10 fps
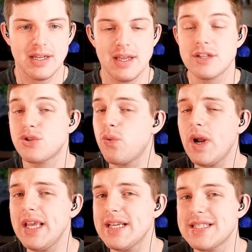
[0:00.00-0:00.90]

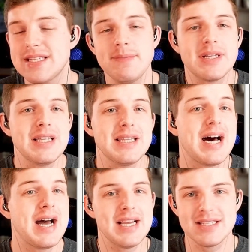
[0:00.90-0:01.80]
20 is typically the
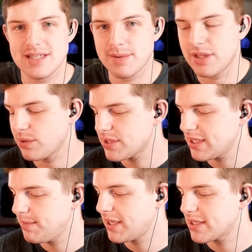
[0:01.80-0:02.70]
highest number that you'll
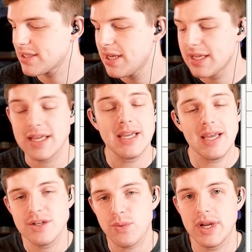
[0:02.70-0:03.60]
see because getting
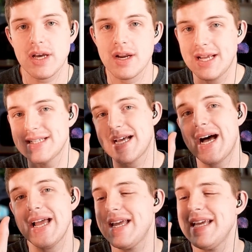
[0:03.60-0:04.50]
a 20 on a
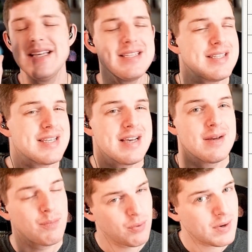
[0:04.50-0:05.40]
die is
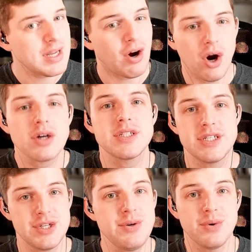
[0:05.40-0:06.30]
pretty hard to
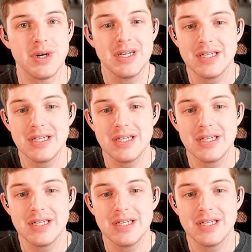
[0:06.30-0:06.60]
do,